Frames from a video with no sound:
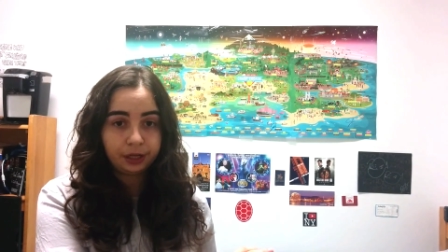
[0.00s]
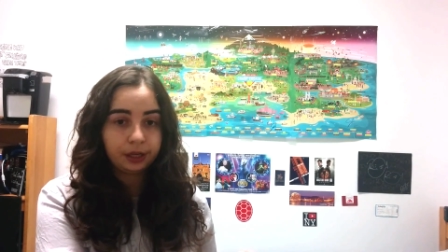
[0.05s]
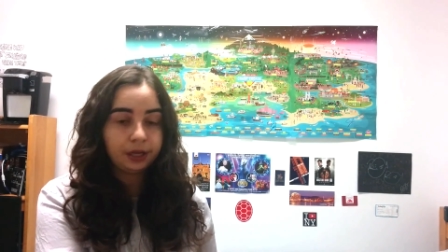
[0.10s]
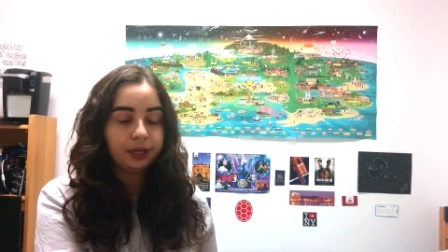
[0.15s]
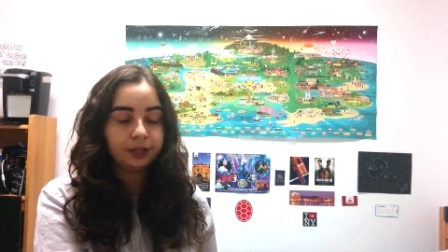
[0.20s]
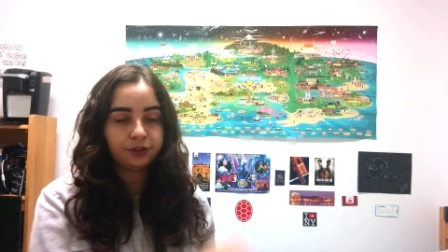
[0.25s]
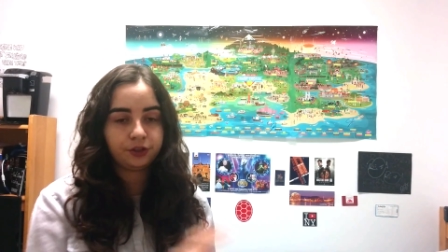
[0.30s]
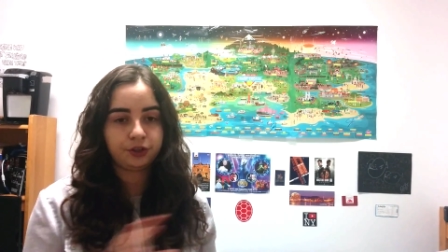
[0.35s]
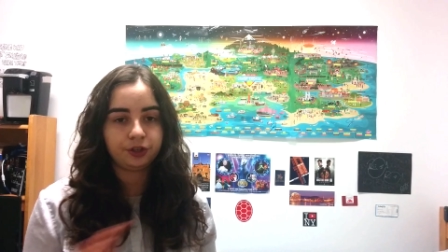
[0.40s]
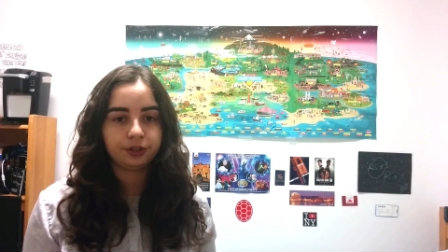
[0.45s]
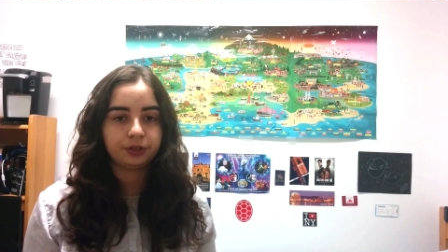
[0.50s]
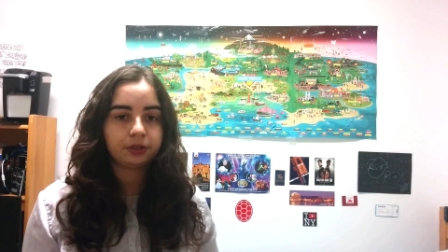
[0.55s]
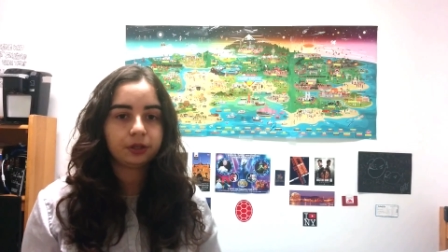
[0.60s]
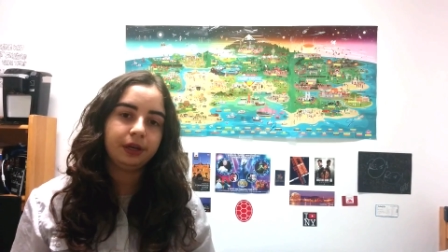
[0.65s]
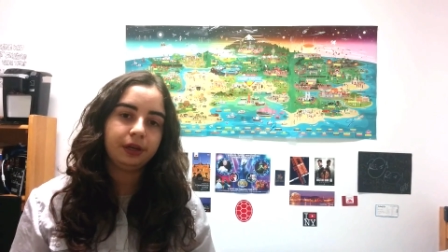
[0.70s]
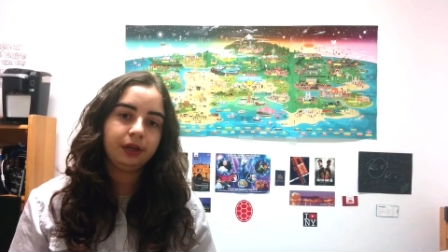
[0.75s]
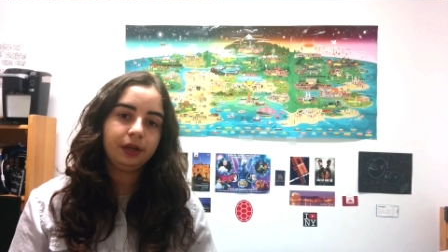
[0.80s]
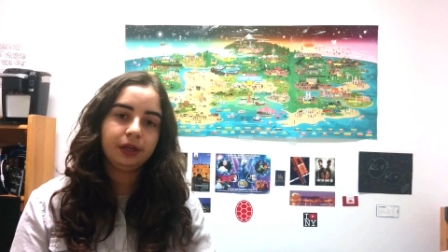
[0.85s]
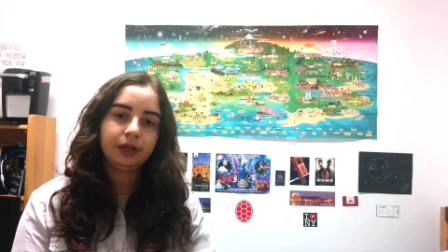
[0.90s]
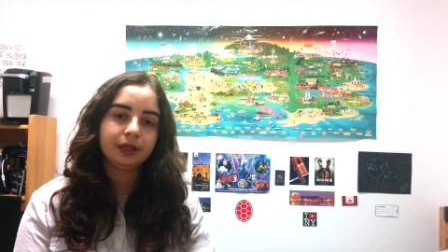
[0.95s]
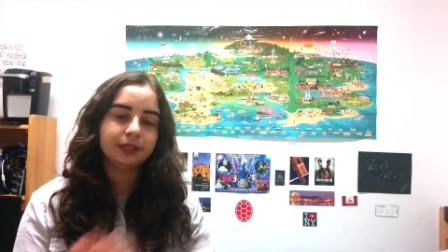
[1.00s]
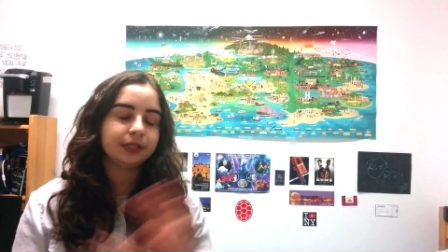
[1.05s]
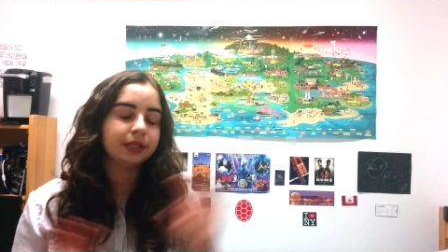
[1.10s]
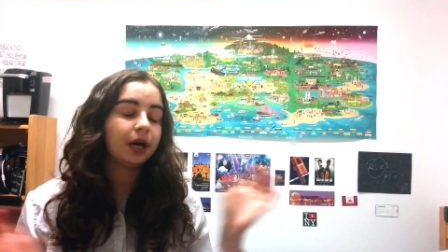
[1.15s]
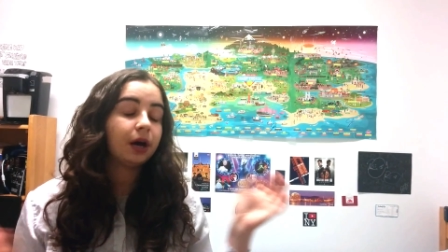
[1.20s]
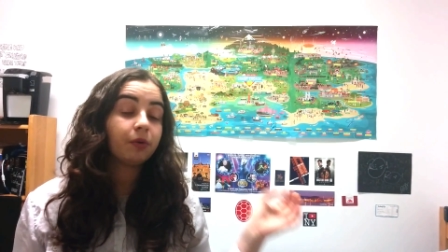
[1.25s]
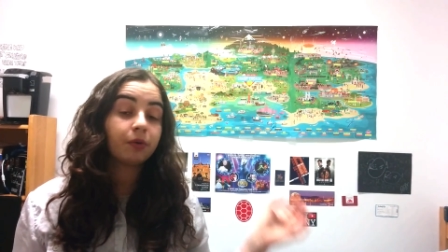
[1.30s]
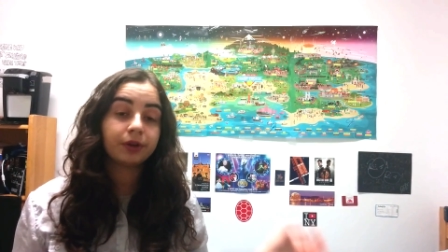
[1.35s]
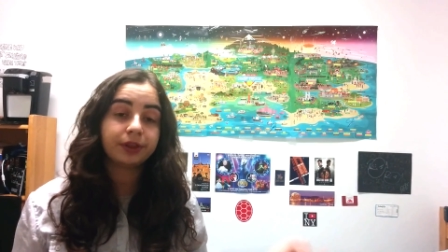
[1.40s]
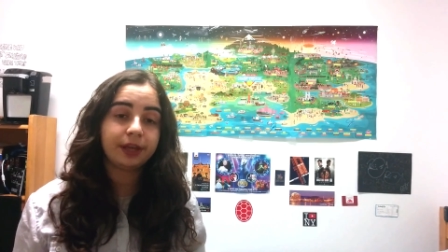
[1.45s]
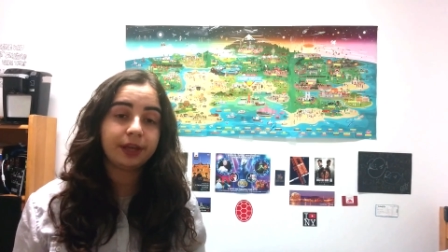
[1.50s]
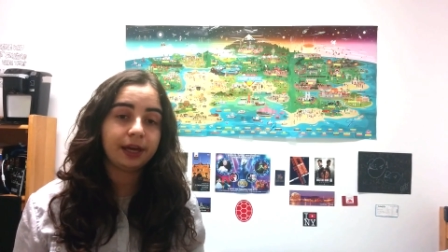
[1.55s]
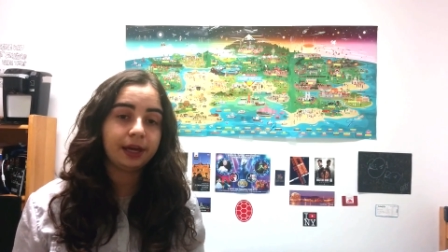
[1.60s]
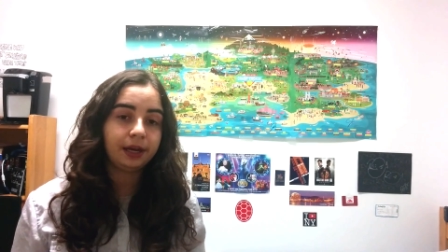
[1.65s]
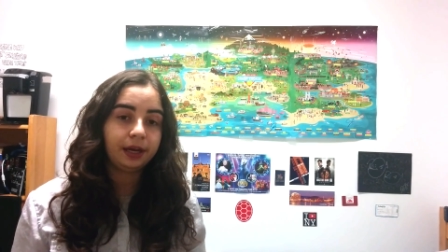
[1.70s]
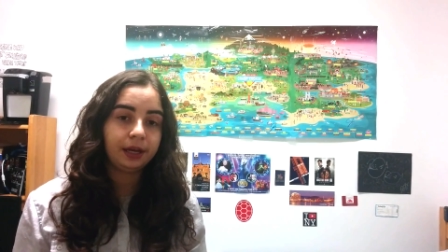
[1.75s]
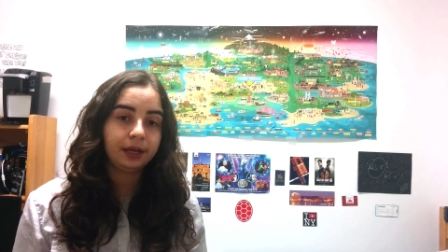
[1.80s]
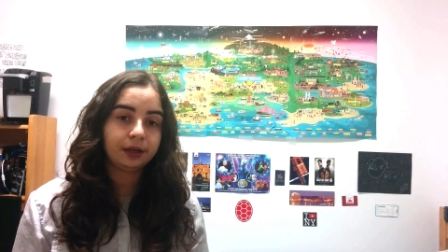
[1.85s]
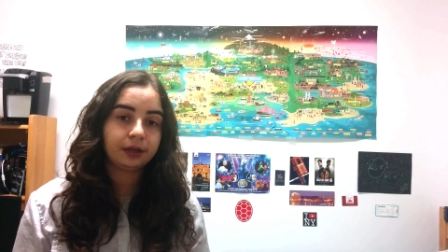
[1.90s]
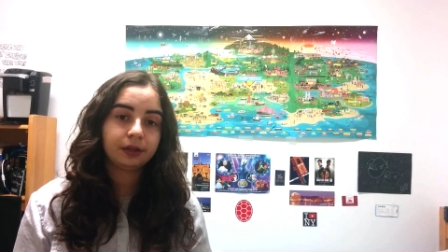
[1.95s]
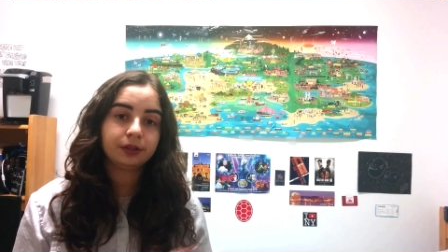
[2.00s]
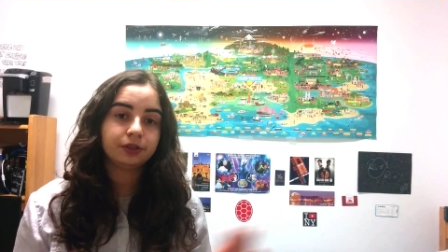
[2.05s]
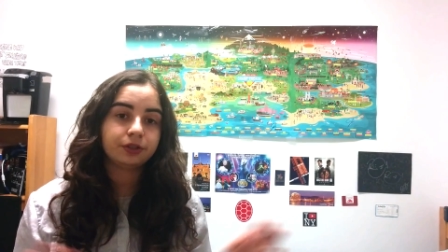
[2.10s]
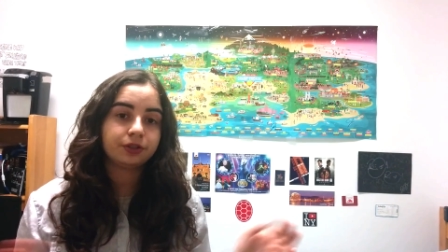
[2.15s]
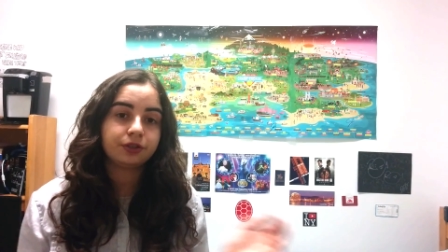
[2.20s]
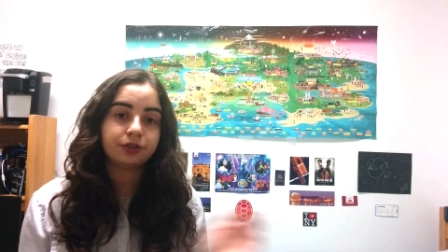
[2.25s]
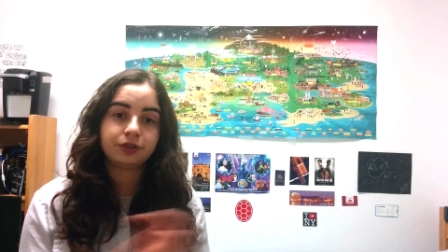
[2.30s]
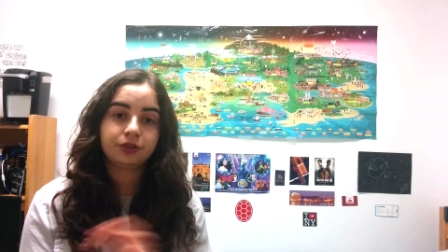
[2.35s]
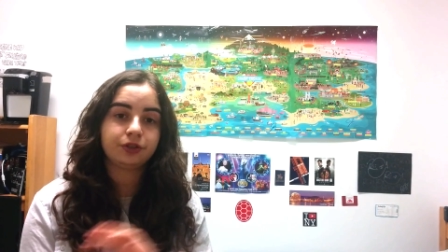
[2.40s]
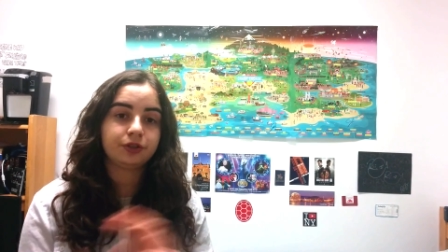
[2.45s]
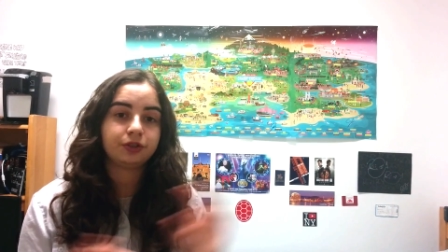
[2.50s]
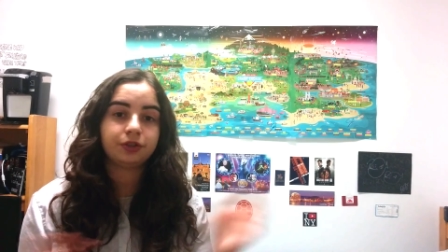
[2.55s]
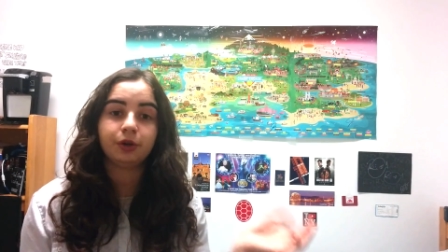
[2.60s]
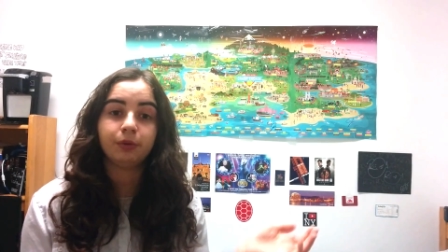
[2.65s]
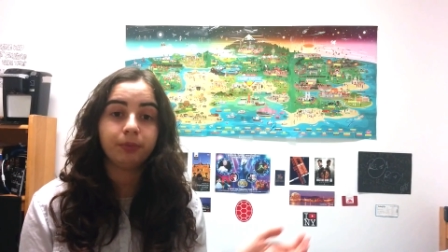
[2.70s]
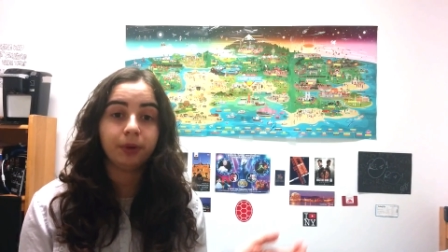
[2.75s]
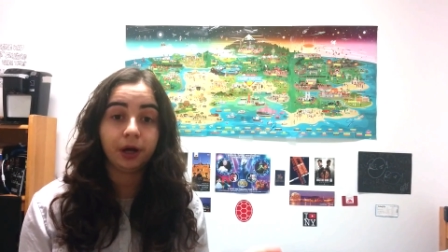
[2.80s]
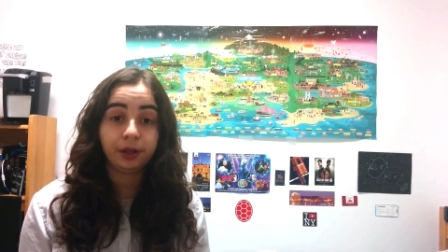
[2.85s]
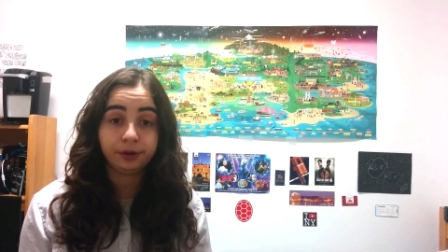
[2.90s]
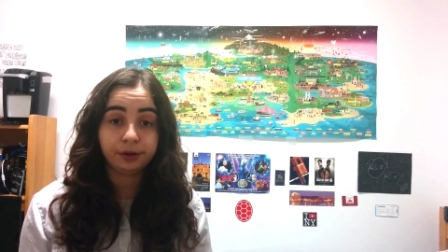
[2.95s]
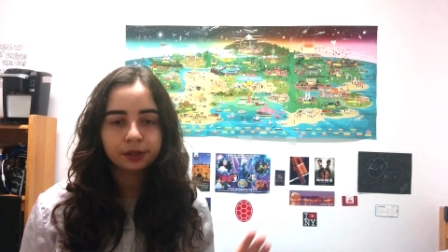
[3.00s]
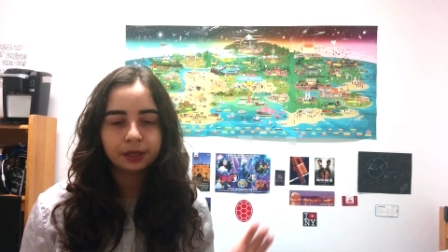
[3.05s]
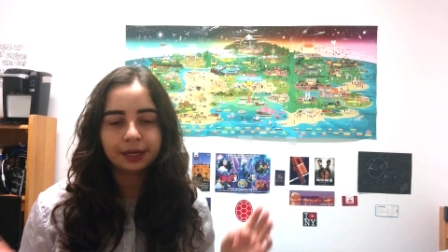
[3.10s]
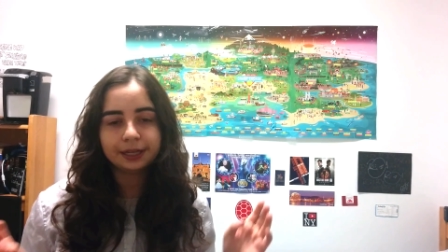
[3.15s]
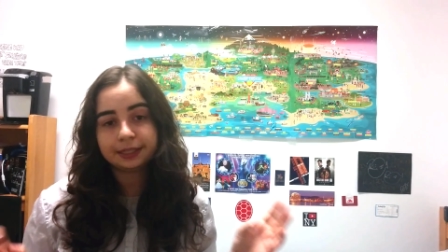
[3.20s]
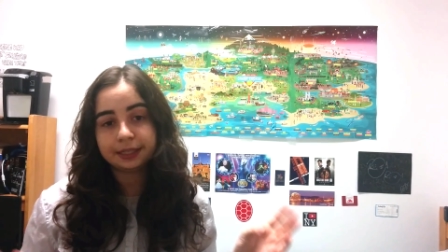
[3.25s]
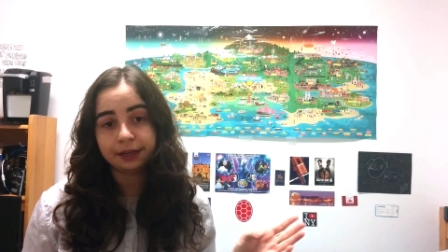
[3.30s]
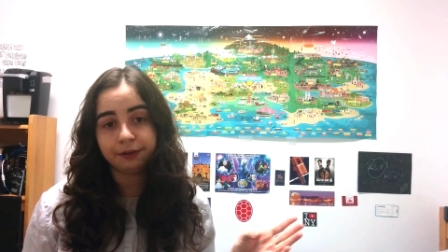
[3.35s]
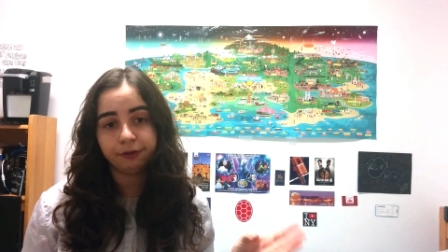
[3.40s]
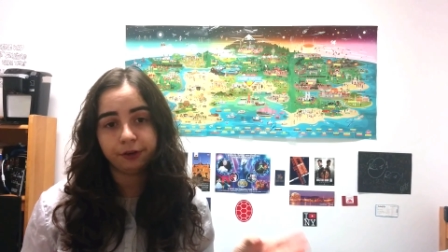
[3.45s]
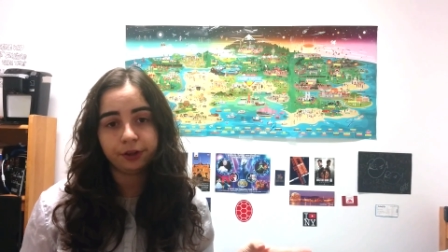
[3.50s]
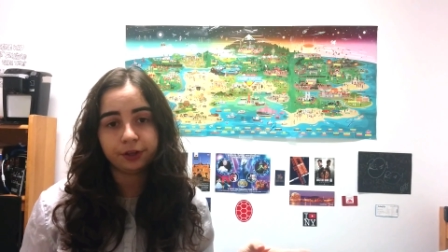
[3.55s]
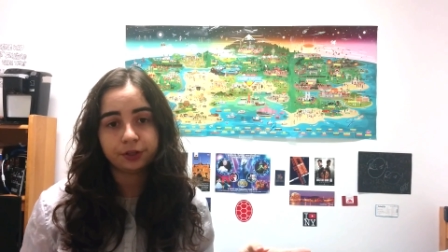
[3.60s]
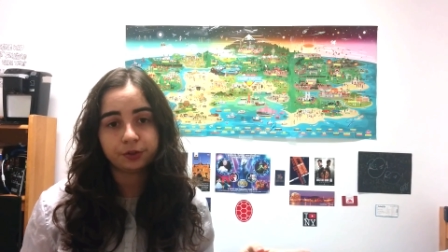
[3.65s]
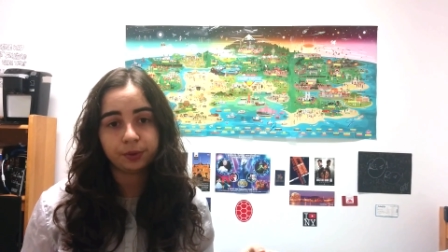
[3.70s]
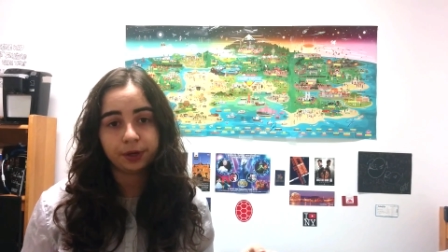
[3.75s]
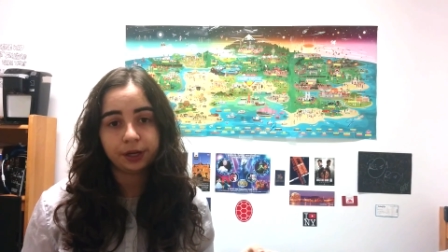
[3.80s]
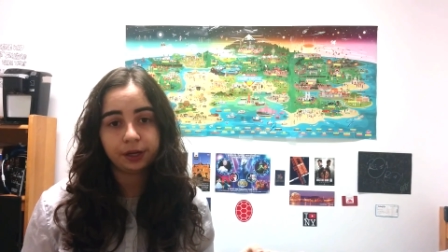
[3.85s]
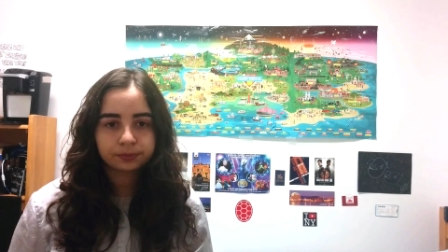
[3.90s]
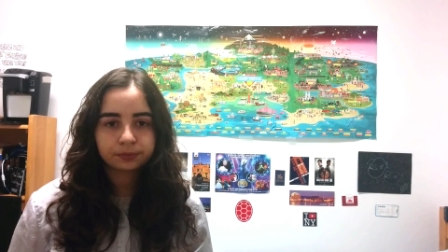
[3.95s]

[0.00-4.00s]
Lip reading: It's not worth the headache. Just don't bother. It's safer this way.